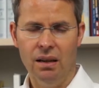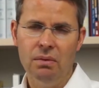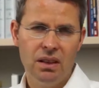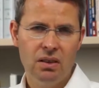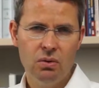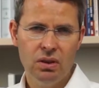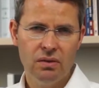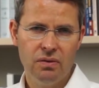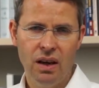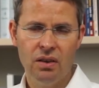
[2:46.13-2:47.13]
I mean, the Google
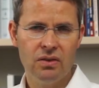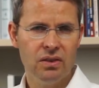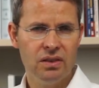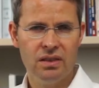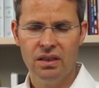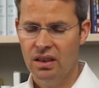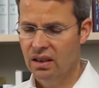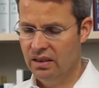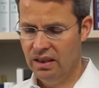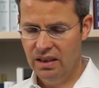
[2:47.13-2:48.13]
founders, they